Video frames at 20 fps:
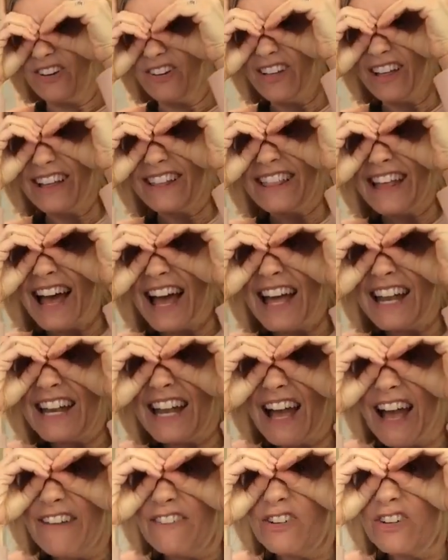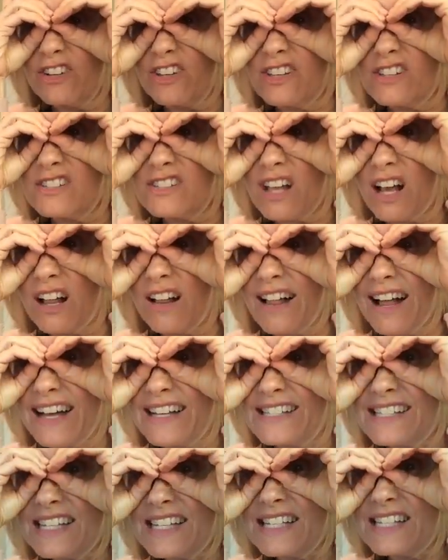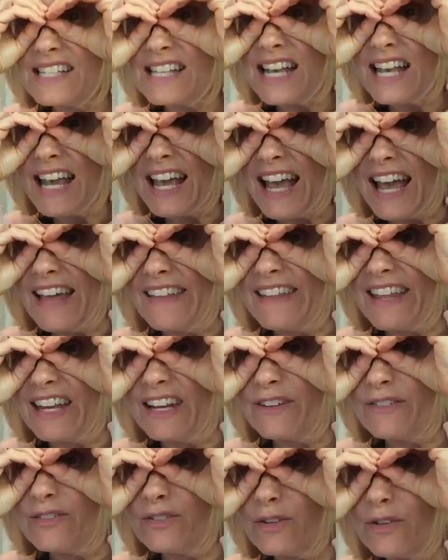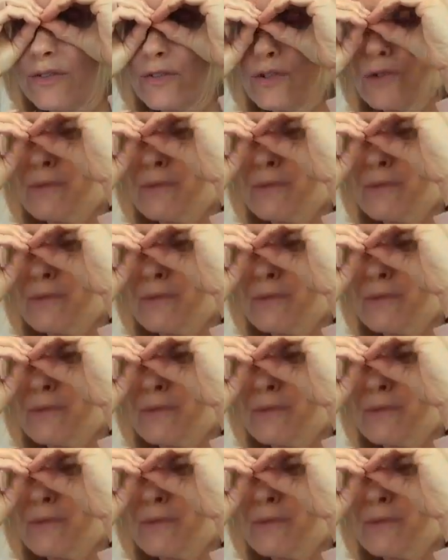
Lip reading: go like that and have your little sunglasses. And then if you